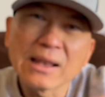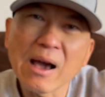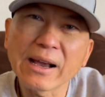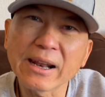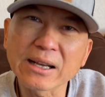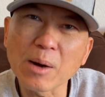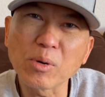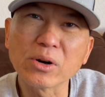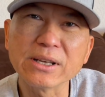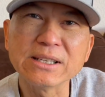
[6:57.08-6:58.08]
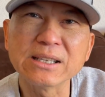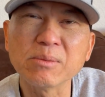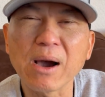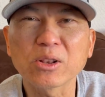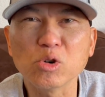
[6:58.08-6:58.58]
Now I got a couple of these in
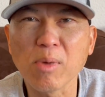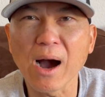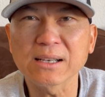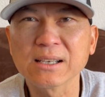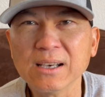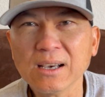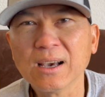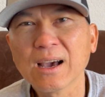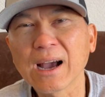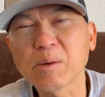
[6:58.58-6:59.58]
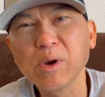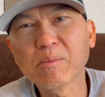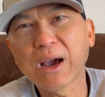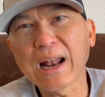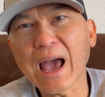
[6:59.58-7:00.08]
my toolbox. I can bring
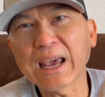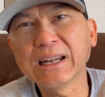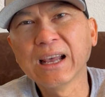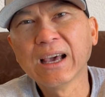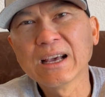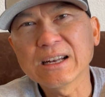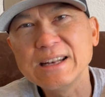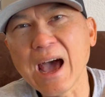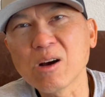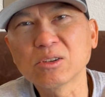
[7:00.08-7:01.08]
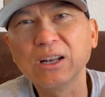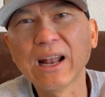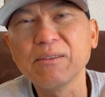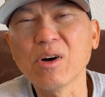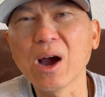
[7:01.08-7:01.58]
my line down to a
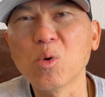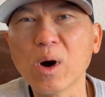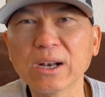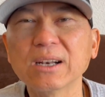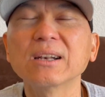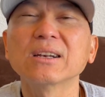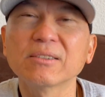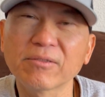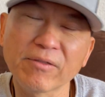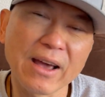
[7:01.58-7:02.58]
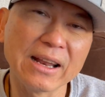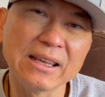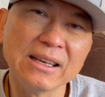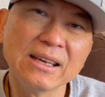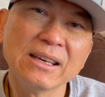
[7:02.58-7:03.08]
level I want.
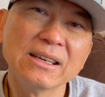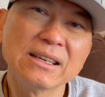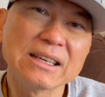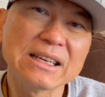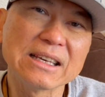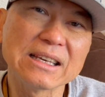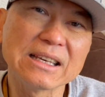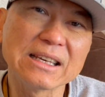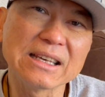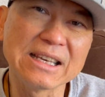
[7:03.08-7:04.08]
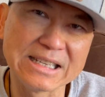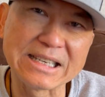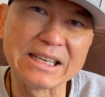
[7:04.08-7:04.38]
Fairly easy.